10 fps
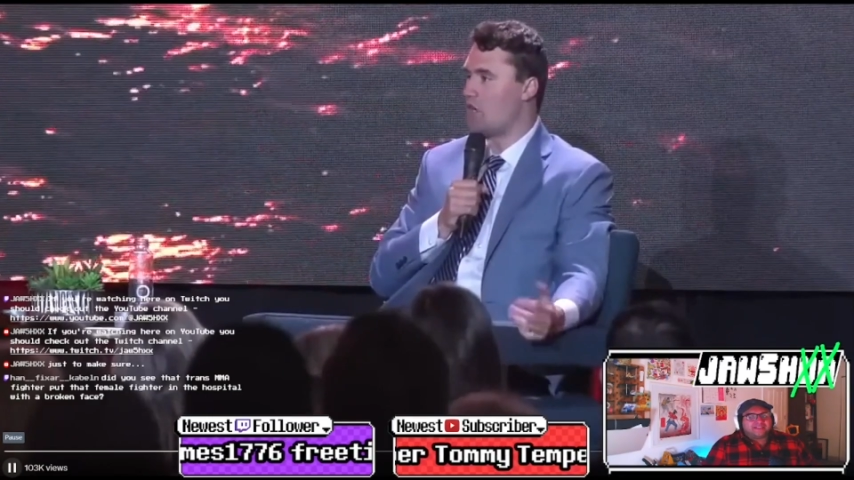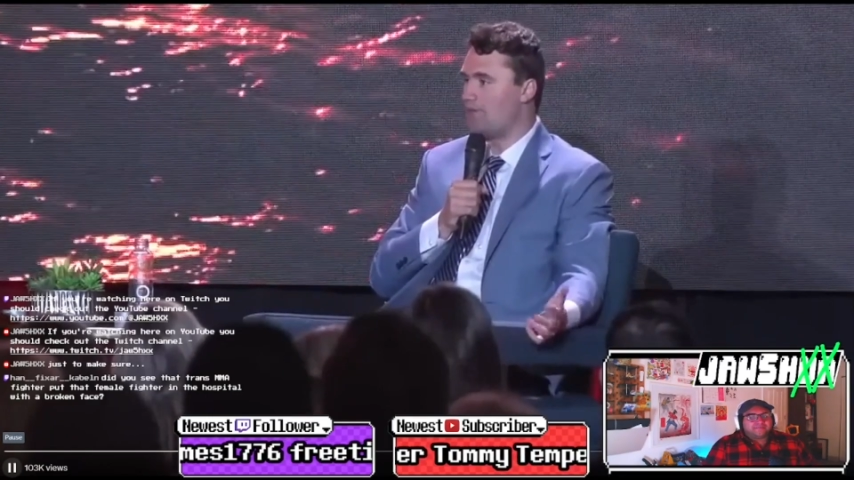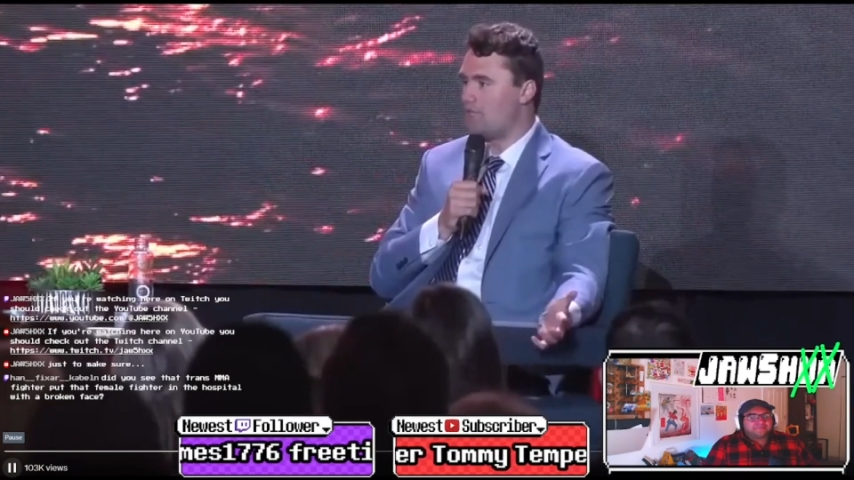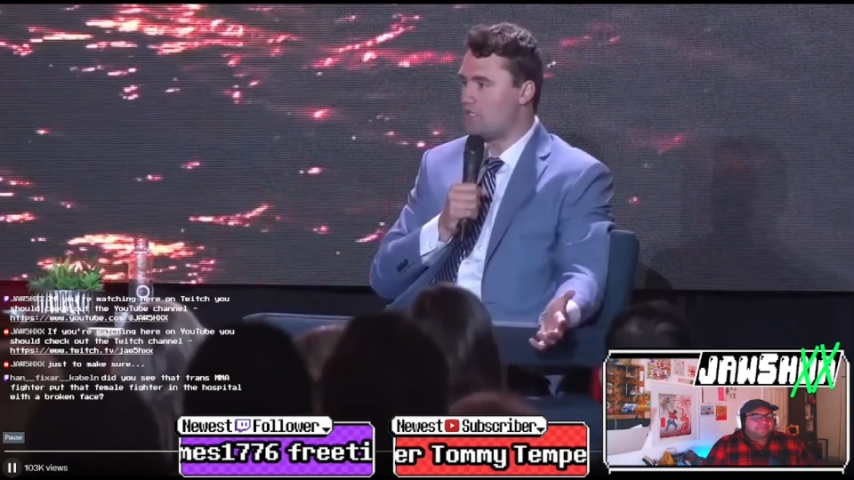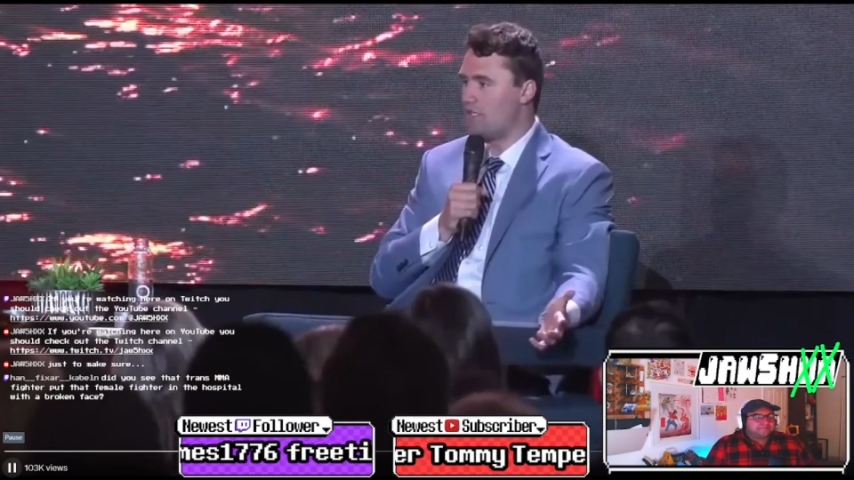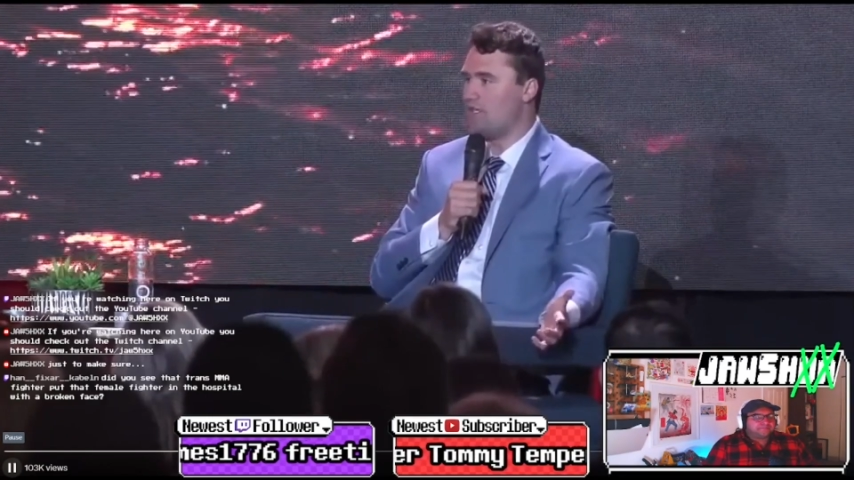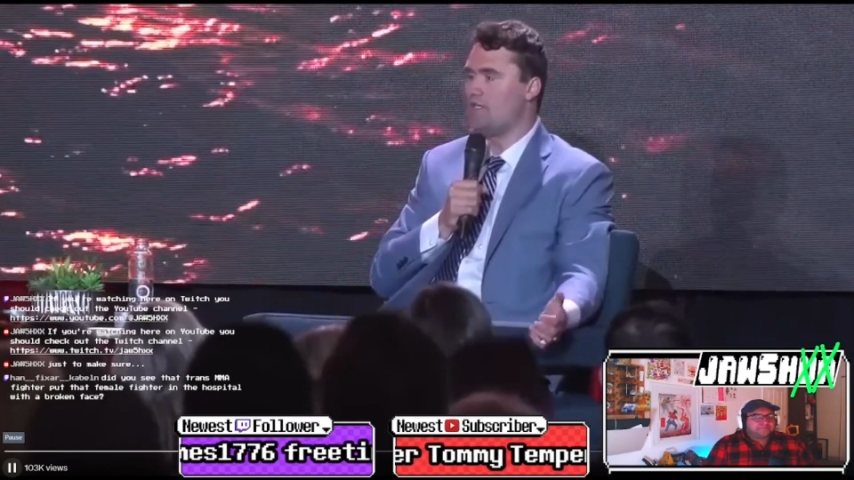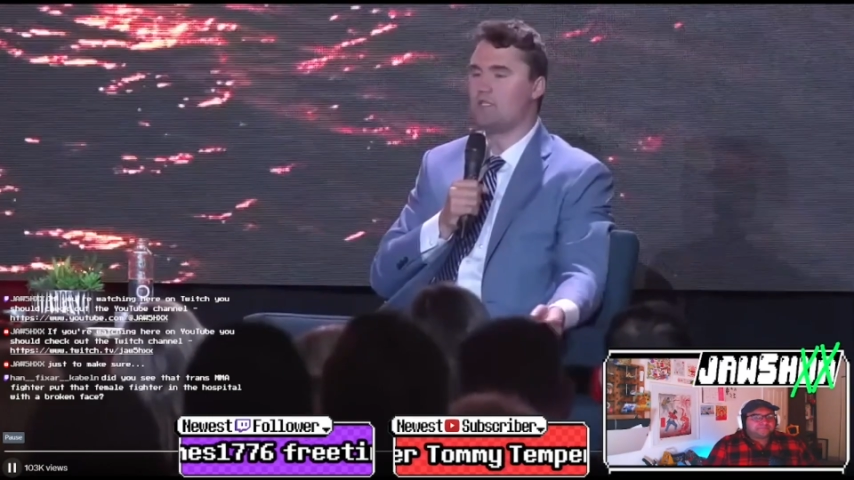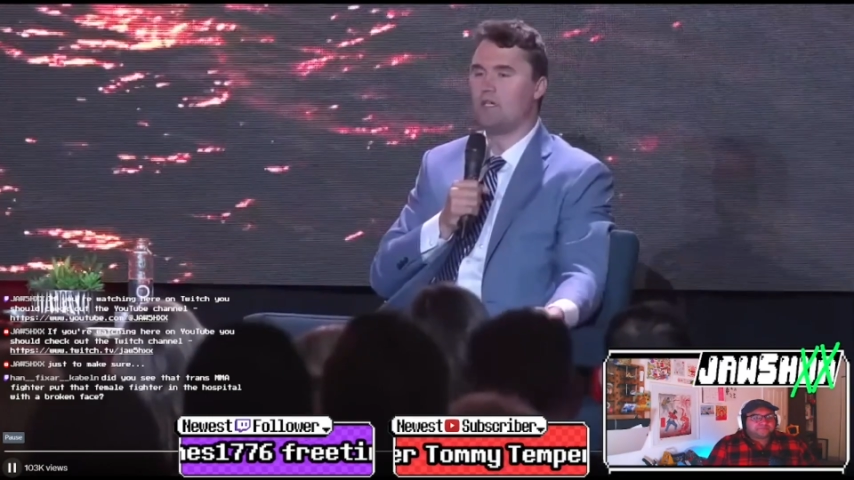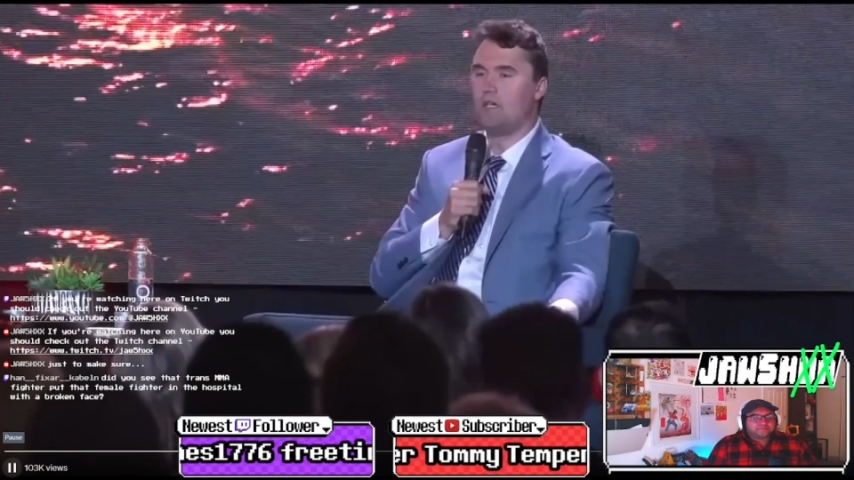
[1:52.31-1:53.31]

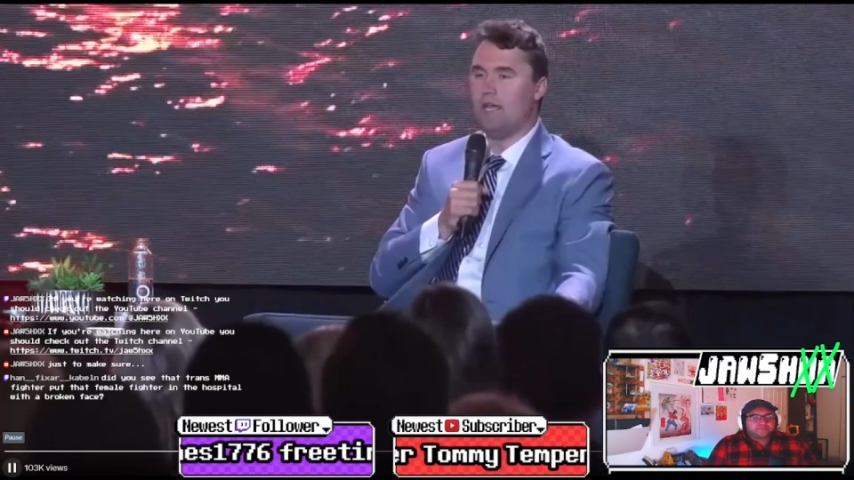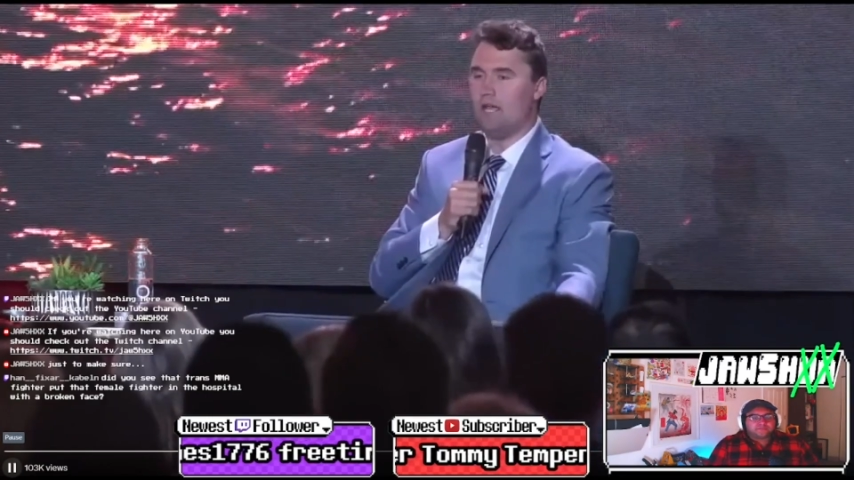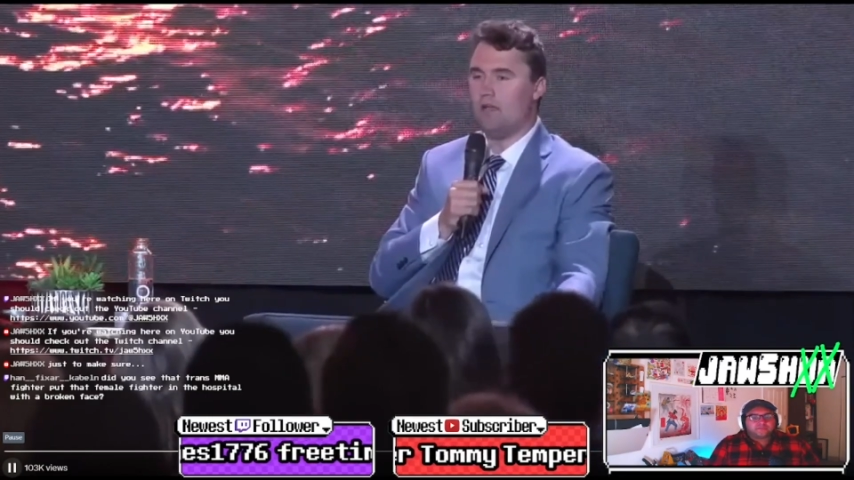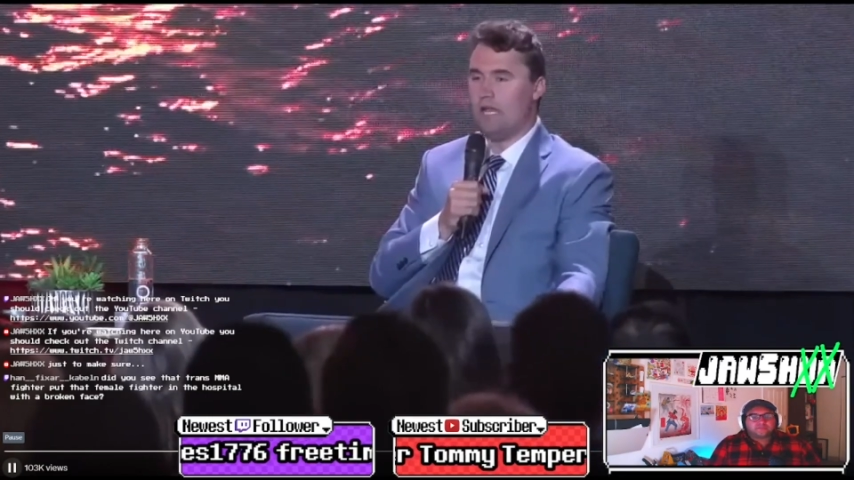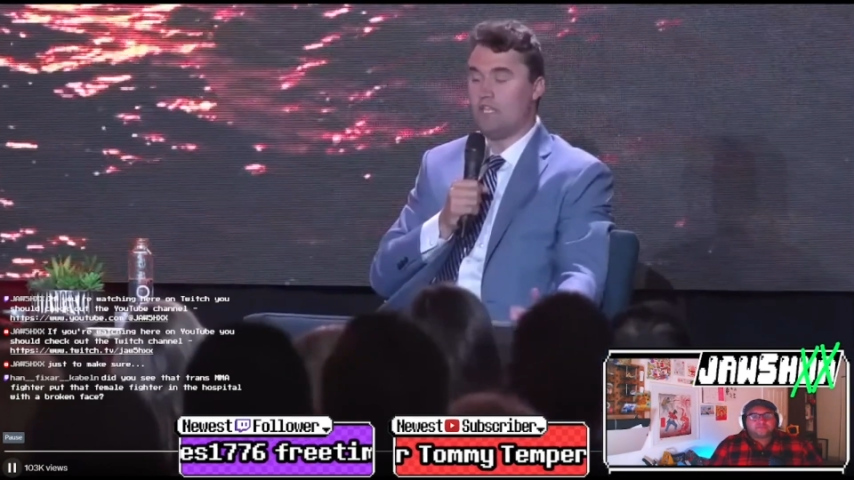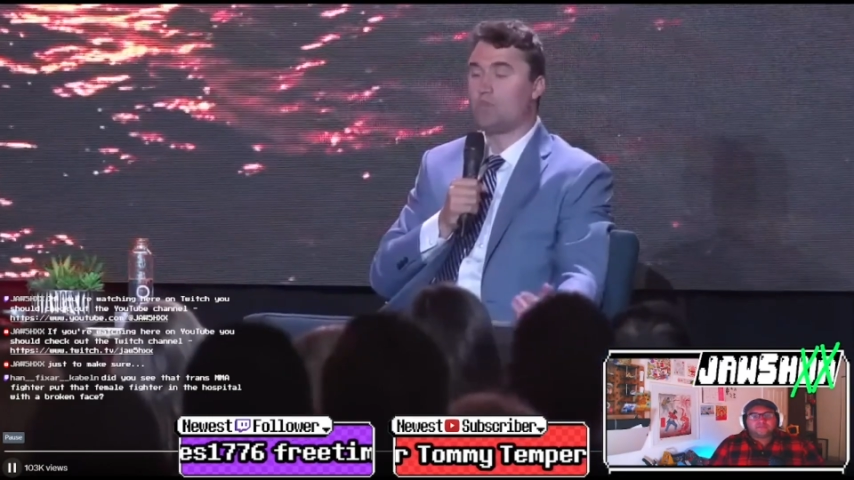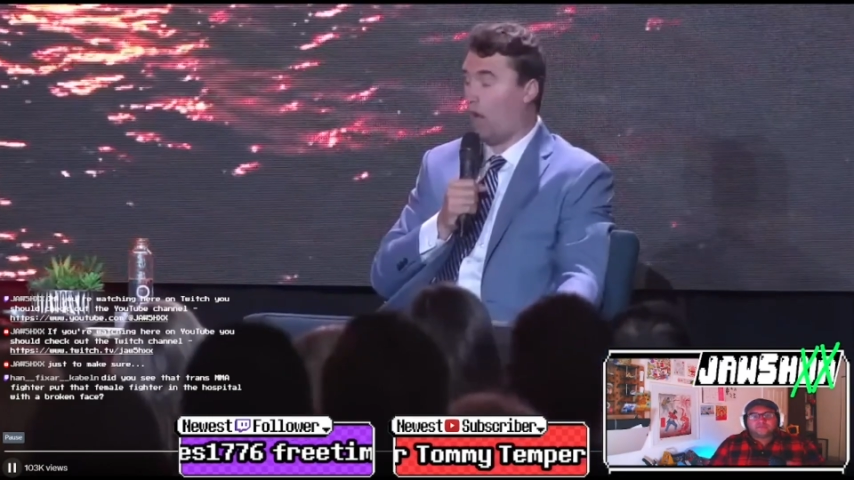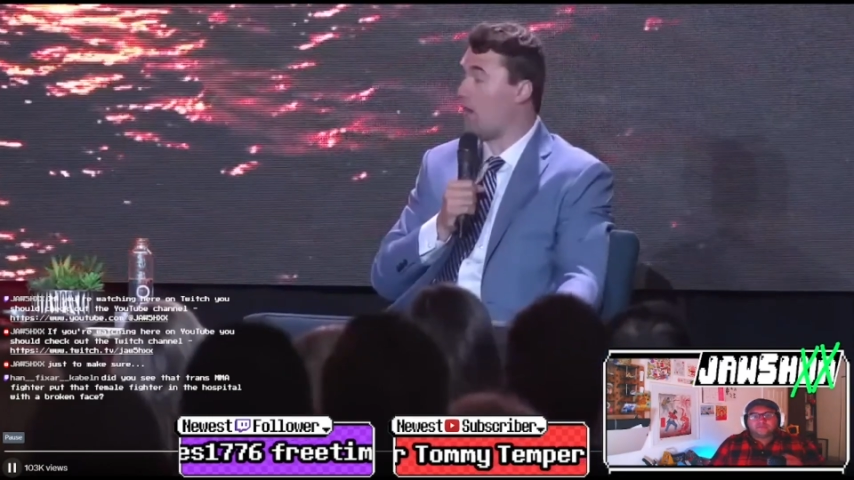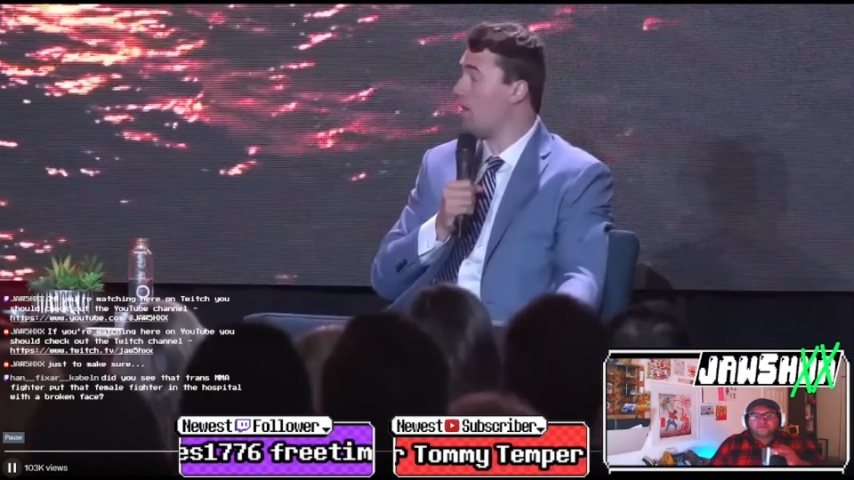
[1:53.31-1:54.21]
services, is worth.